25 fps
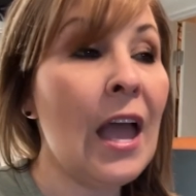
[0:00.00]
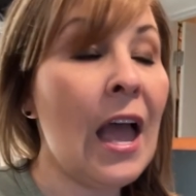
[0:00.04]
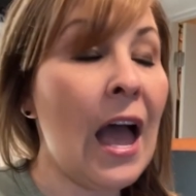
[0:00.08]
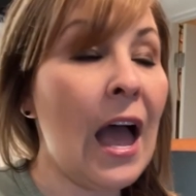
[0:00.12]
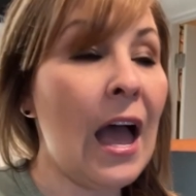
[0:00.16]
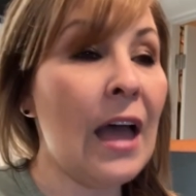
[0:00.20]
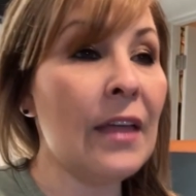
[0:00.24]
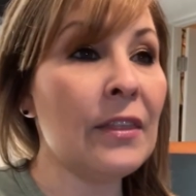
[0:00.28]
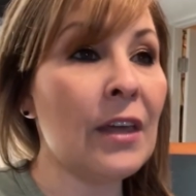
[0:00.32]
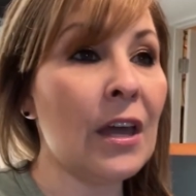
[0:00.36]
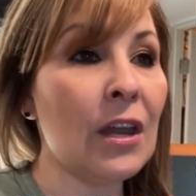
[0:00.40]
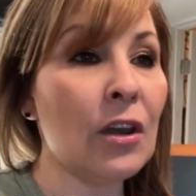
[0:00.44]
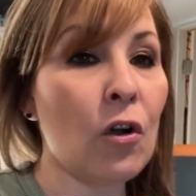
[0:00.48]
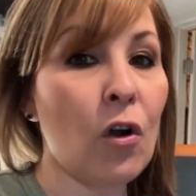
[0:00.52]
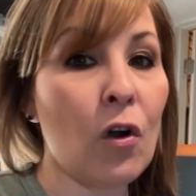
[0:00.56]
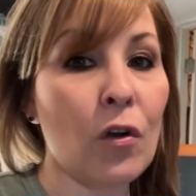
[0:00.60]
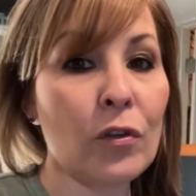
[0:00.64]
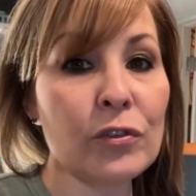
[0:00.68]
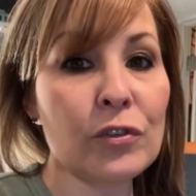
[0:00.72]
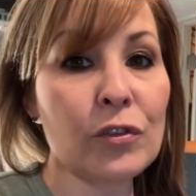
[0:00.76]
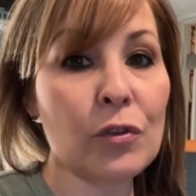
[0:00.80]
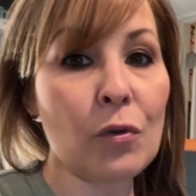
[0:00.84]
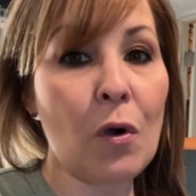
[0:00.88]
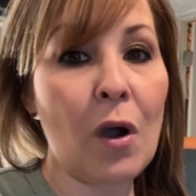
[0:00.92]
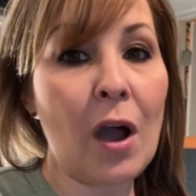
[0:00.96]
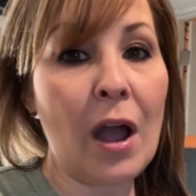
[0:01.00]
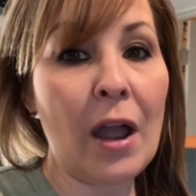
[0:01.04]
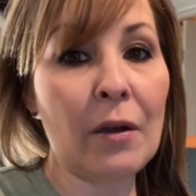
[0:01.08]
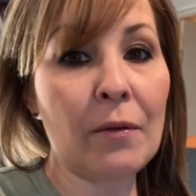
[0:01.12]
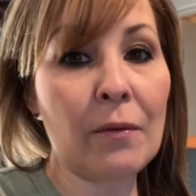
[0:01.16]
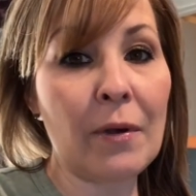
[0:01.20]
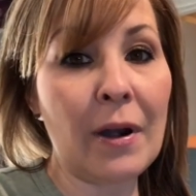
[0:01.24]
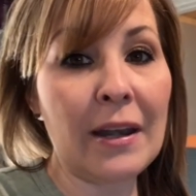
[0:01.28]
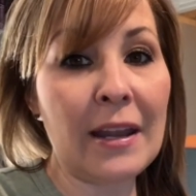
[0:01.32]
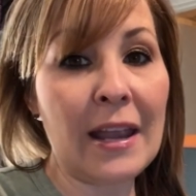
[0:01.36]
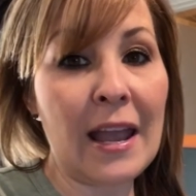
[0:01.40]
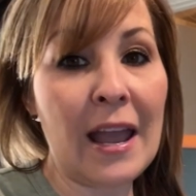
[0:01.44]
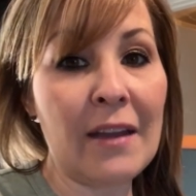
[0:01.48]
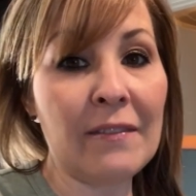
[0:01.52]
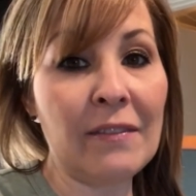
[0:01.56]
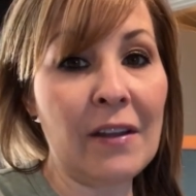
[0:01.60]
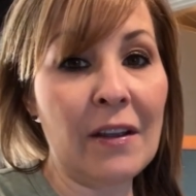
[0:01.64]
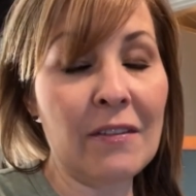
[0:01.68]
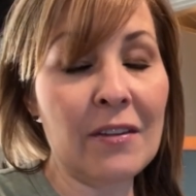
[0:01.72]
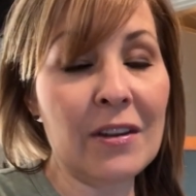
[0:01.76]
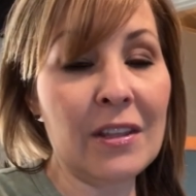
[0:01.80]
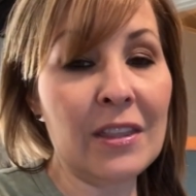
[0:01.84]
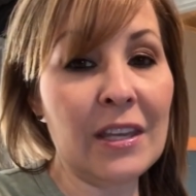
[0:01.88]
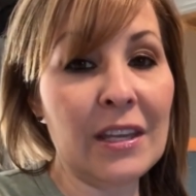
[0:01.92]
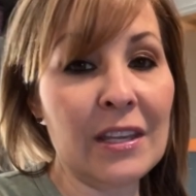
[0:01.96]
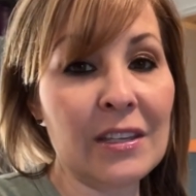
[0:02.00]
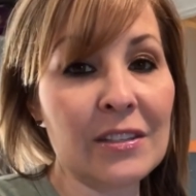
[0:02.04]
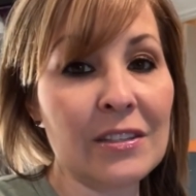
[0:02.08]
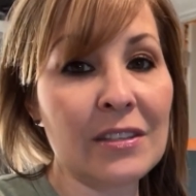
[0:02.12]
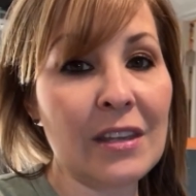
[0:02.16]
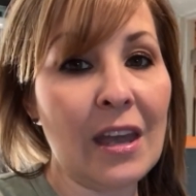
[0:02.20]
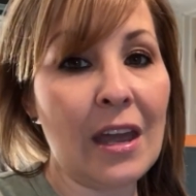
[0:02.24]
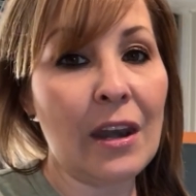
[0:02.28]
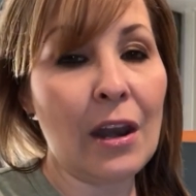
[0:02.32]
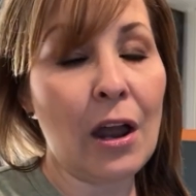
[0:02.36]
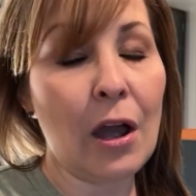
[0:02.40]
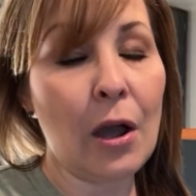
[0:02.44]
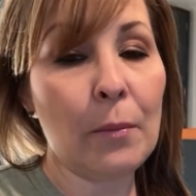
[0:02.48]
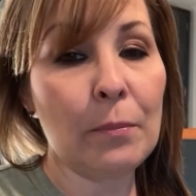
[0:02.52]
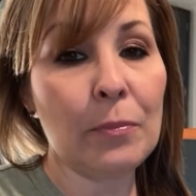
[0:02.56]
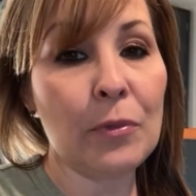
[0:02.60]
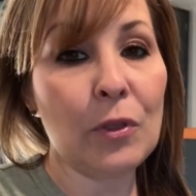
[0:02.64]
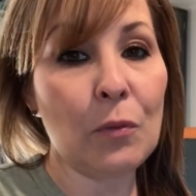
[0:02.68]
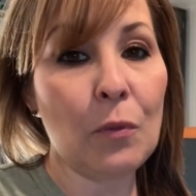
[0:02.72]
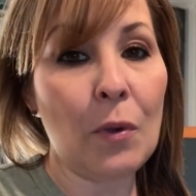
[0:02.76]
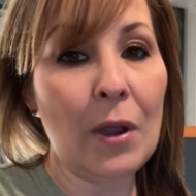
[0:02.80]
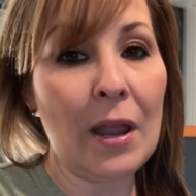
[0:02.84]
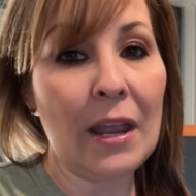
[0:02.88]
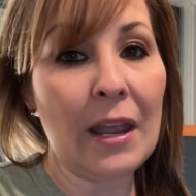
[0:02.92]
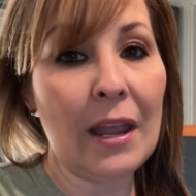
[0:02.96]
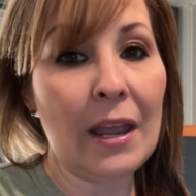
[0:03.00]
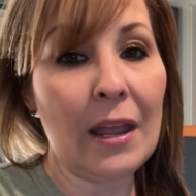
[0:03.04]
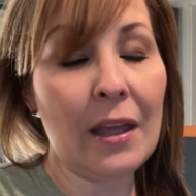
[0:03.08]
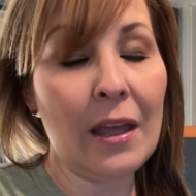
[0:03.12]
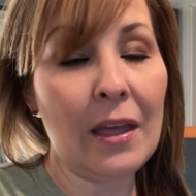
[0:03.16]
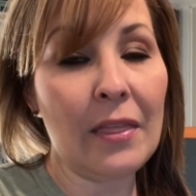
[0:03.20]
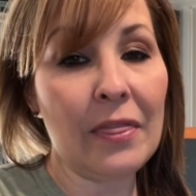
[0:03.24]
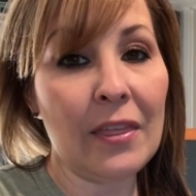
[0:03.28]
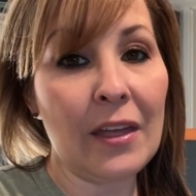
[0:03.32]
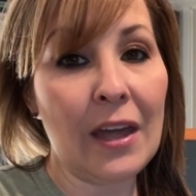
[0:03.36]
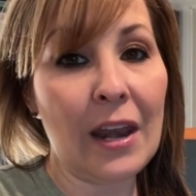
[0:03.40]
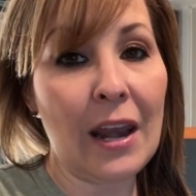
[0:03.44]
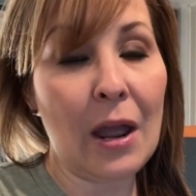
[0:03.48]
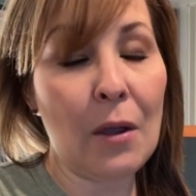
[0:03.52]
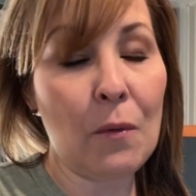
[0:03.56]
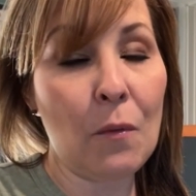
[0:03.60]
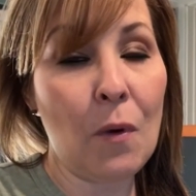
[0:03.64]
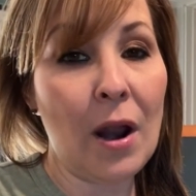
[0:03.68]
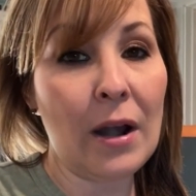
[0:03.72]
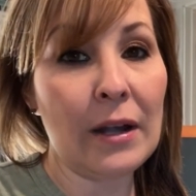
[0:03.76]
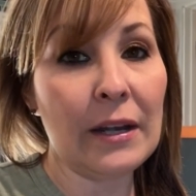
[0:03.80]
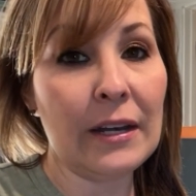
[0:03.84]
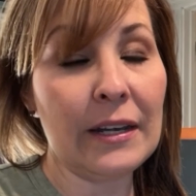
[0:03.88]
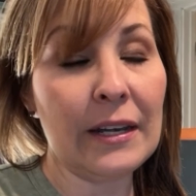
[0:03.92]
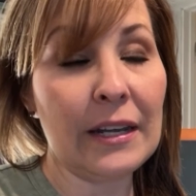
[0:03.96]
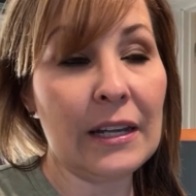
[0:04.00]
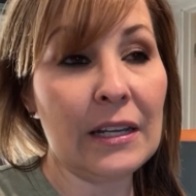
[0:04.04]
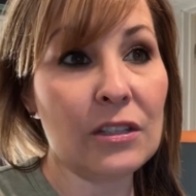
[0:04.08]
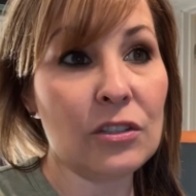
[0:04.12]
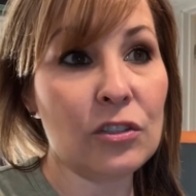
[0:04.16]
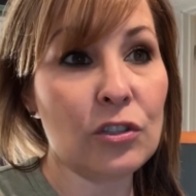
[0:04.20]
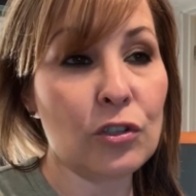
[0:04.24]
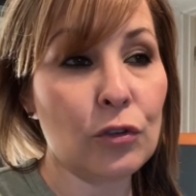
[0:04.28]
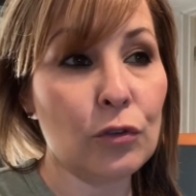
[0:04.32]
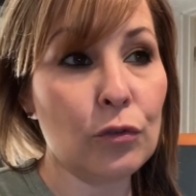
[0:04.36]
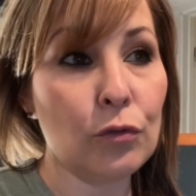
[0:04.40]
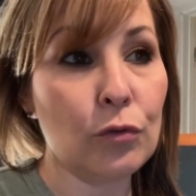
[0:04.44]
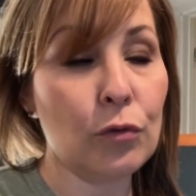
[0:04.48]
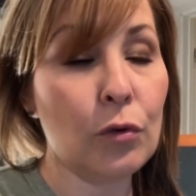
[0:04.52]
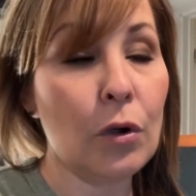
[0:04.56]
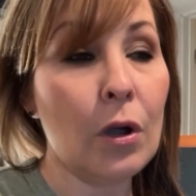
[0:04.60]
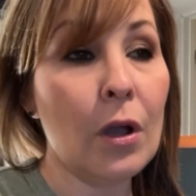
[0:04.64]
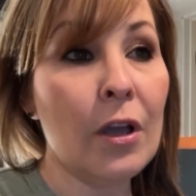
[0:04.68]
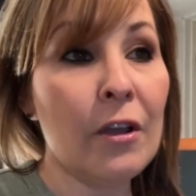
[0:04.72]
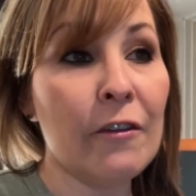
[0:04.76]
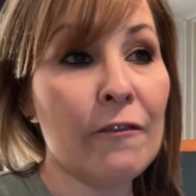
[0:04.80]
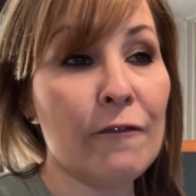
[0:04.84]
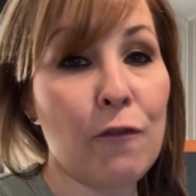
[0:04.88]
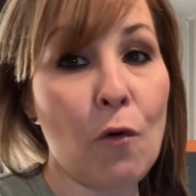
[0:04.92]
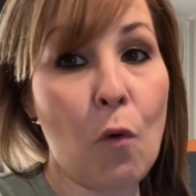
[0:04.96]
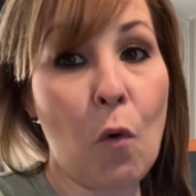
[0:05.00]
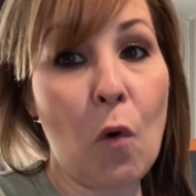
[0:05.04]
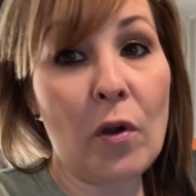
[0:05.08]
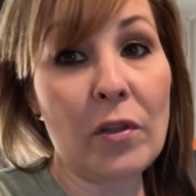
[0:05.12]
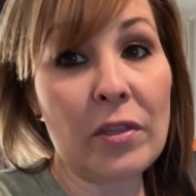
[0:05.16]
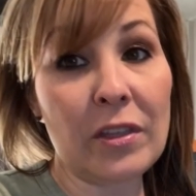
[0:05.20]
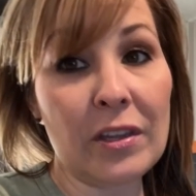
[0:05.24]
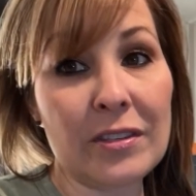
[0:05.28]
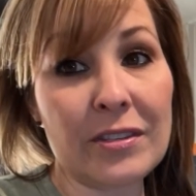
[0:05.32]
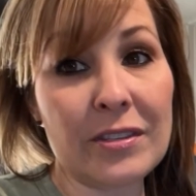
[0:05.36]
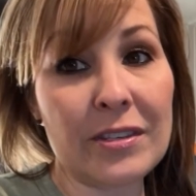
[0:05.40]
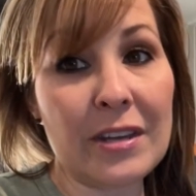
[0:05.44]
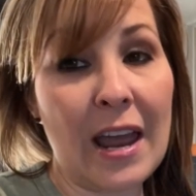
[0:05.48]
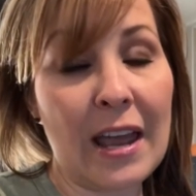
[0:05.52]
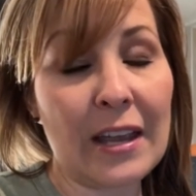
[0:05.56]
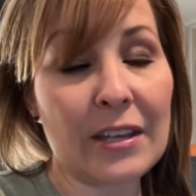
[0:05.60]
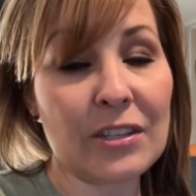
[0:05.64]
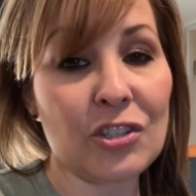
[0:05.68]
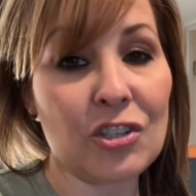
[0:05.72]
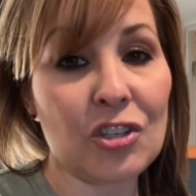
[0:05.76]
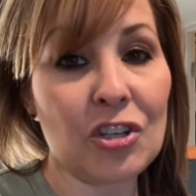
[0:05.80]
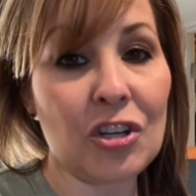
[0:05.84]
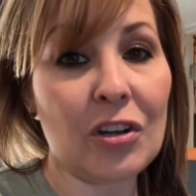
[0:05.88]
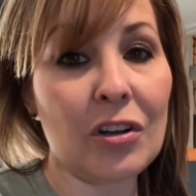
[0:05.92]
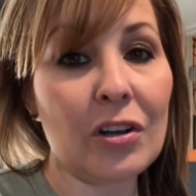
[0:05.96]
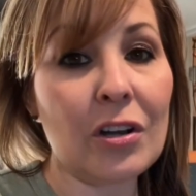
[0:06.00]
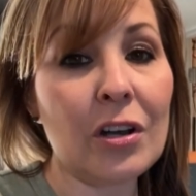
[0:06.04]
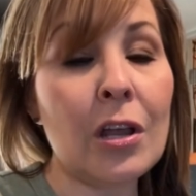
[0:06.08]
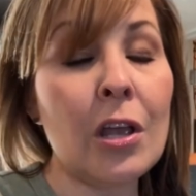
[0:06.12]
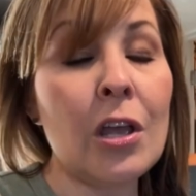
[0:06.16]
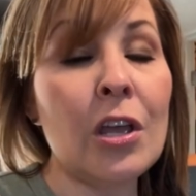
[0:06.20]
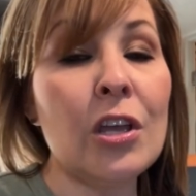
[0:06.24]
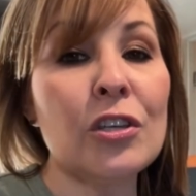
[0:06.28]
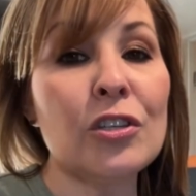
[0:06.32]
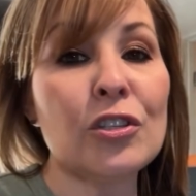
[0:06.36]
And then also I already have everything set up the way that I wanted it to for this next year.